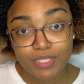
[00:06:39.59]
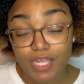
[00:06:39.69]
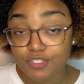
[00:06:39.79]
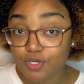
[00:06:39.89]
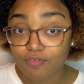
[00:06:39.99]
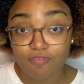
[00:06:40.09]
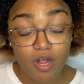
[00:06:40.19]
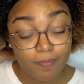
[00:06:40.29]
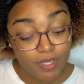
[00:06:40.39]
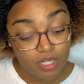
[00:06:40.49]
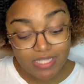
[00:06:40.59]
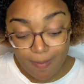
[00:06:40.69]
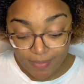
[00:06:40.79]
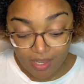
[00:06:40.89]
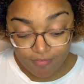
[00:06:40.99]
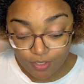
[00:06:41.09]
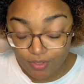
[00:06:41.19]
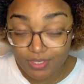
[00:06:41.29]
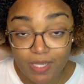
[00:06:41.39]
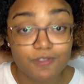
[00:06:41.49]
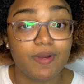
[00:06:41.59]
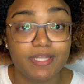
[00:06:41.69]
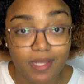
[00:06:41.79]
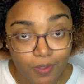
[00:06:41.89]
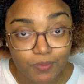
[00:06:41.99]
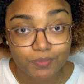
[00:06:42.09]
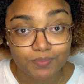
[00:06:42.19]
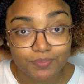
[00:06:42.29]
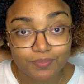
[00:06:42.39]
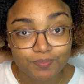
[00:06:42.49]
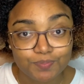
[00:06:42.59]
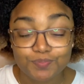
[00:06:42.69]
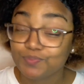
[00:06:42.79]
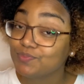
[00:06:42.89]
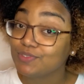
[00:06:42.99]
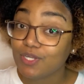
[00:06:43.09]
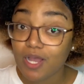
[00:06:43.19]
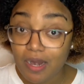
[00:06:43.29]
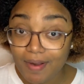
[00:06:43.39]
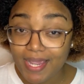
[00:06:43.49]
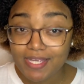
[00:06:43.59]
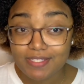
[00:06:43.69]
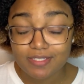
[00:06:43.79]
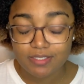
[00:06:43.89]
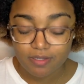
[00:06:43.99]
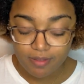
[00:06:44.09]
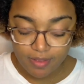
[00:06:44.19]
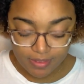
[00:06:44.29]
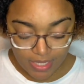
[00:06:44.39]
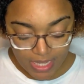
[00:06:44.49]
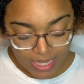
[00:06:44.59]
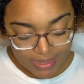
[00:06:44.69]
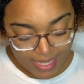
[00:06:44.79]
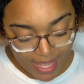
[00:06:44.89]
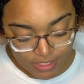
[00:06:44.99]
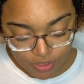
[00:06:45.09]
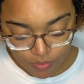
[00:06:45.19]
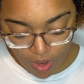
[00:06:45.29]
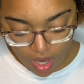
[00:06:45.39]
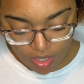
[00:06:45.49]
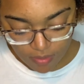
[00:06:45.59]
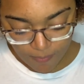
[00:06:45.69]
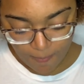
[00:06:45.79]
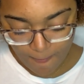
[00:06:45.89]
It's your fault because I'm giving you the tips right now. Alright? Next one.